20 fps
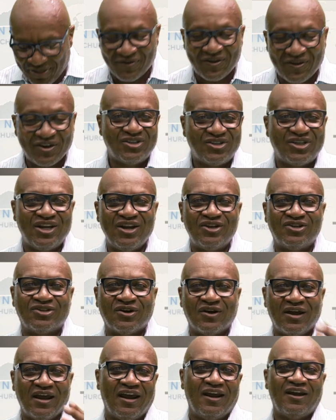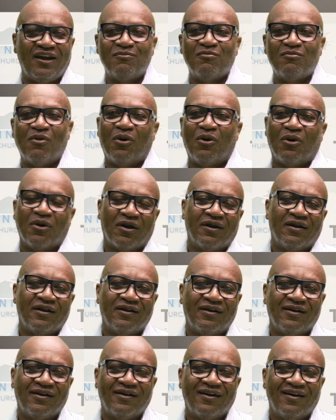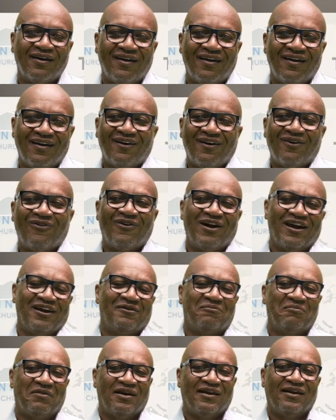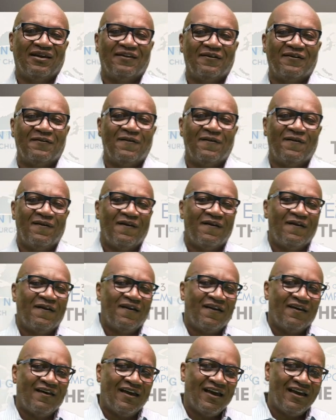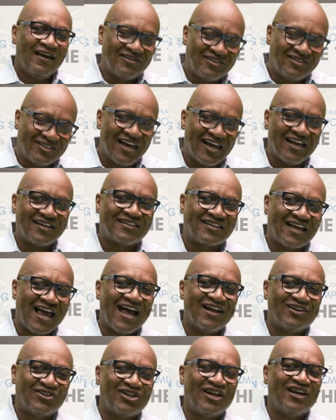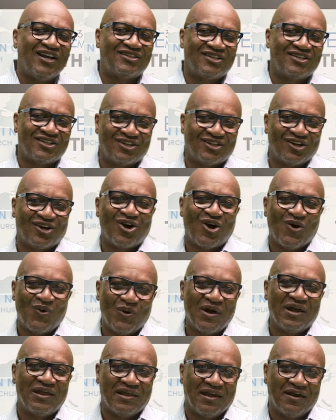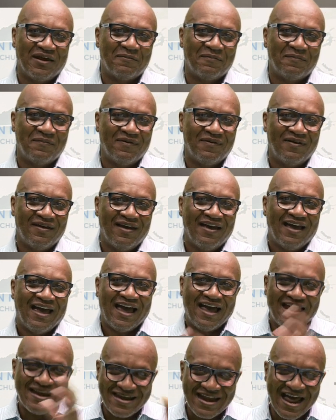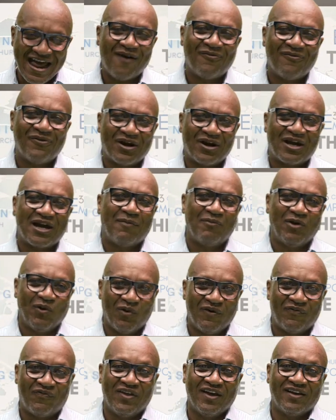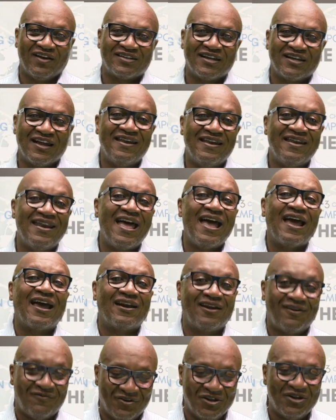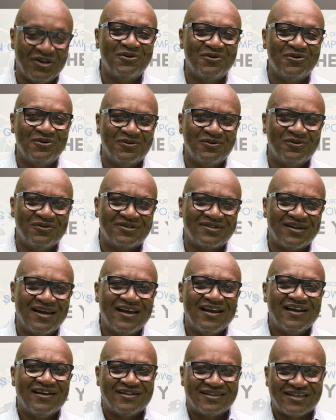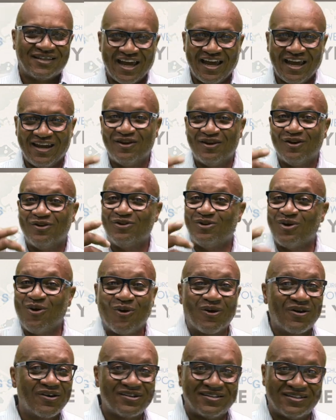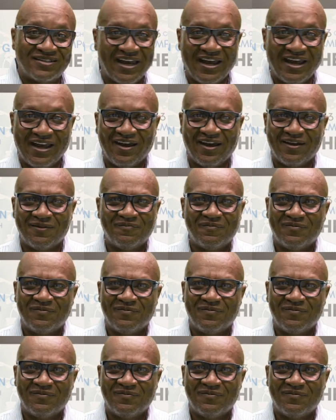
the teacher anymore? Wait a minute. He just got Jesus to go with him. And now they're coming with this negative news saying, your daughter is dead.